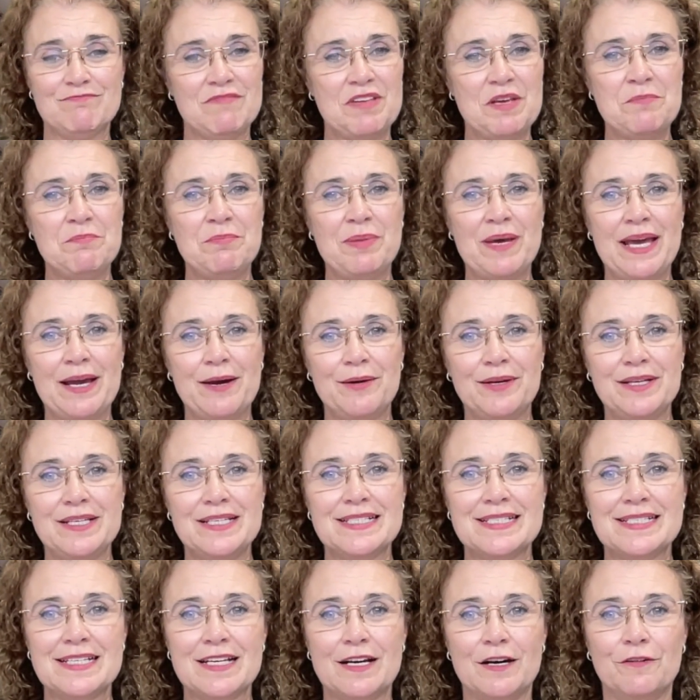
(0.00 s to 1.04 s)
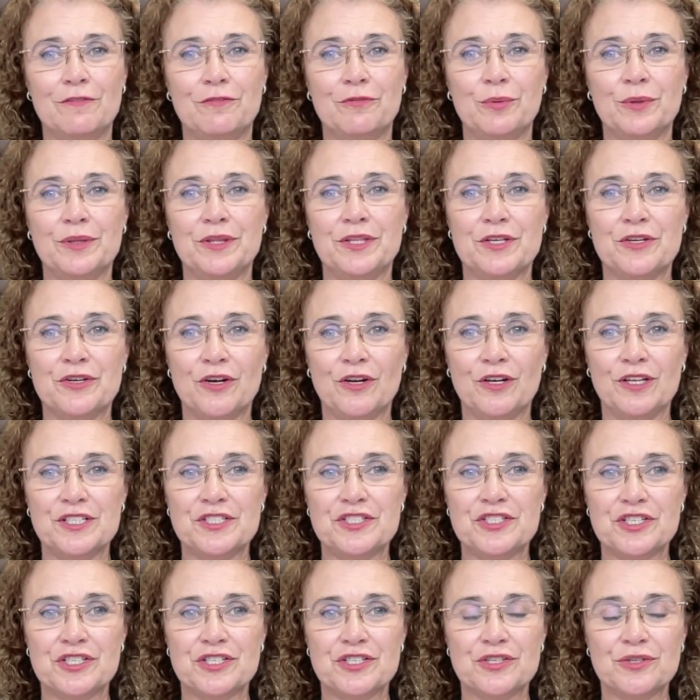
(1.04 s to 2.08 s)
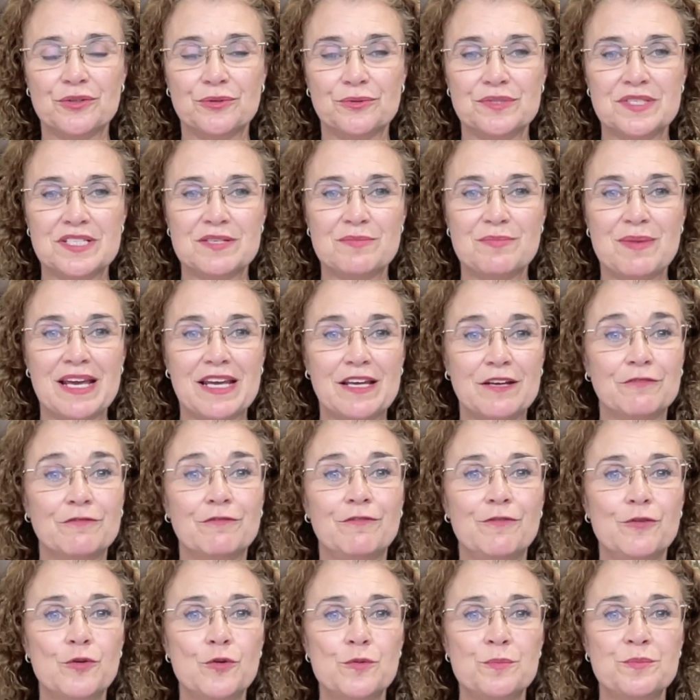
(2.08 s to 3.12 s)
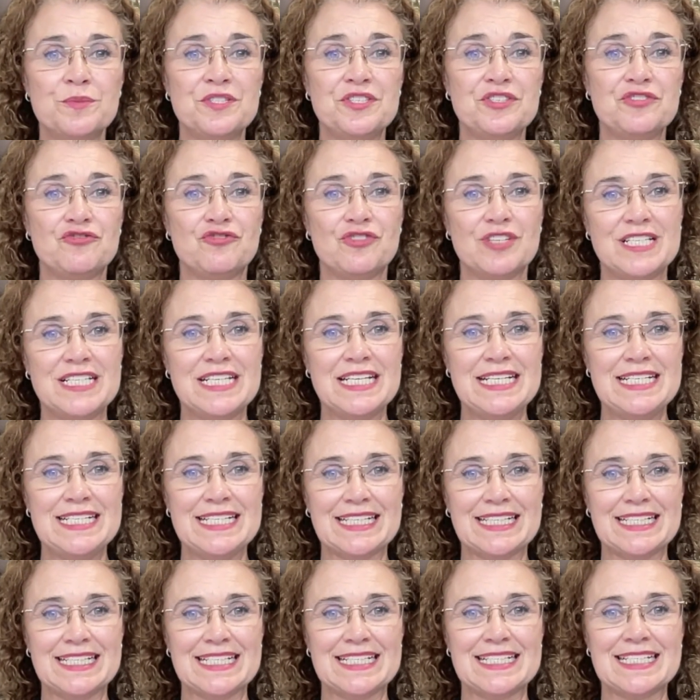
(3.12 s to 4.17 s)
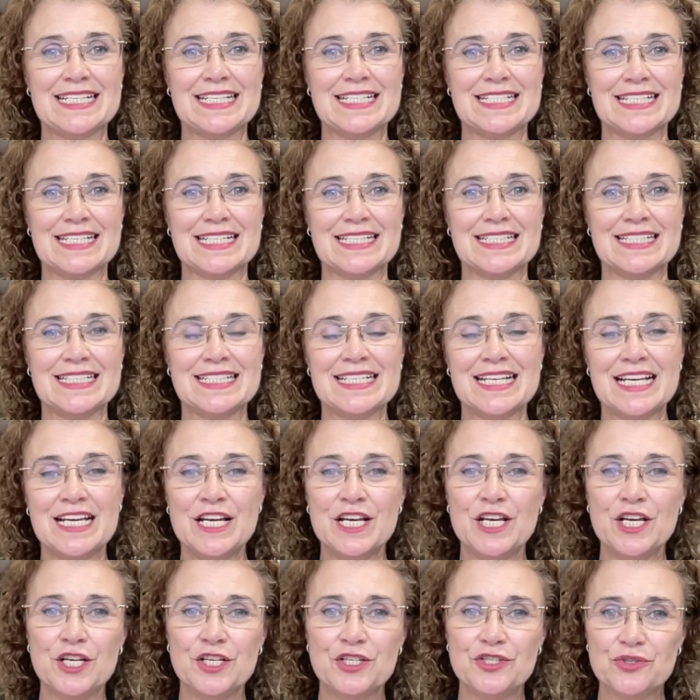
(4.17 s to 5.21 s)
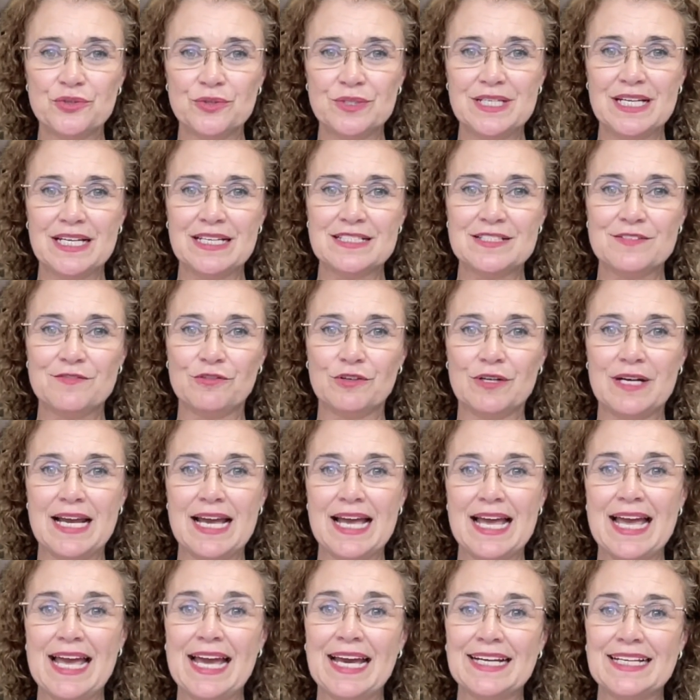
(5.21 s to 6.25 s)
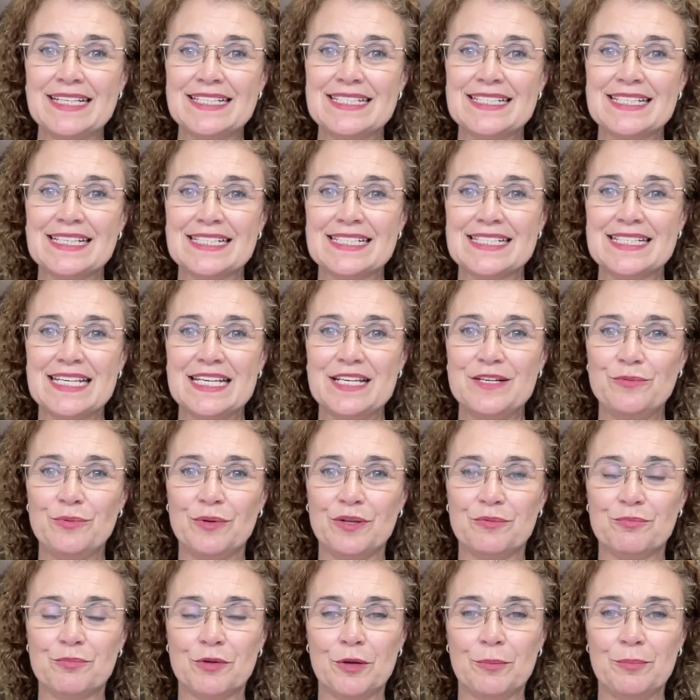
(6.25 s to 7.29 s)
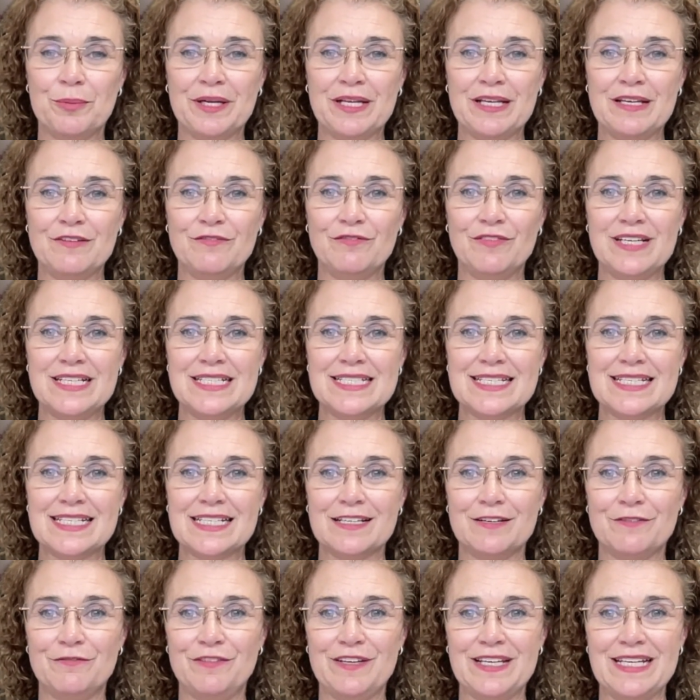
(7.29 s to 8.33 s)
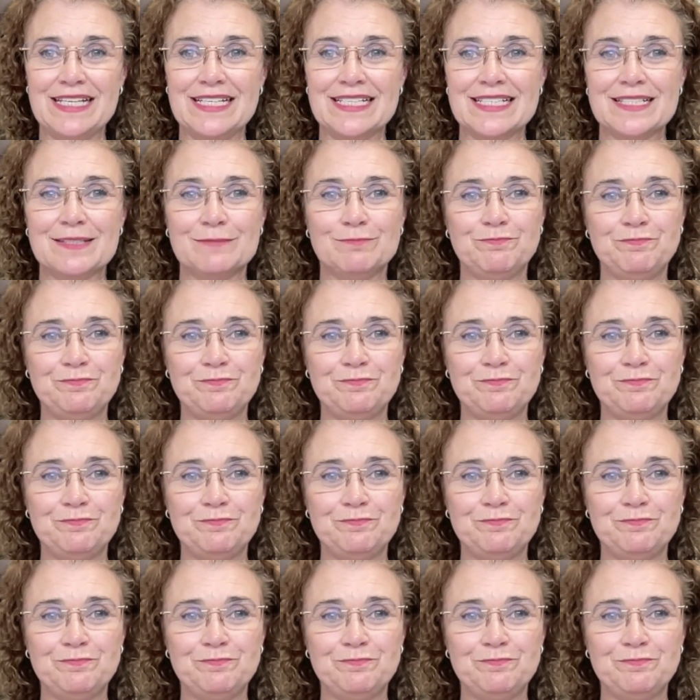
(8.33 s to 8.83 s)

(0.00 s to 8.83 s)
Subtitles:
Empower yourself with the knowledge and tools to make informed, strategic decisions. Join us for our How to Succeed with Property Investing event.